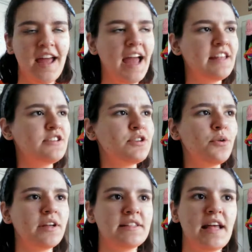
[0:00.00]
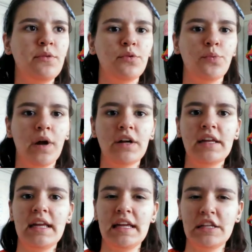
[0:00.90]
and he's so content with where
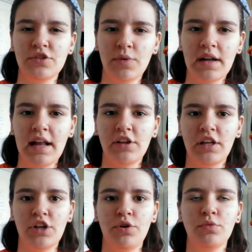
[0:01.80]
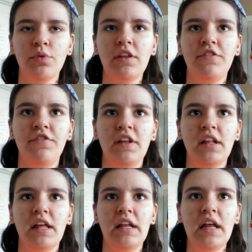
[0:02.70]
he is right now. Like, you can really feel
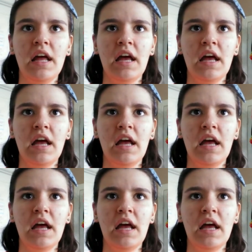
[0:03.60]
it.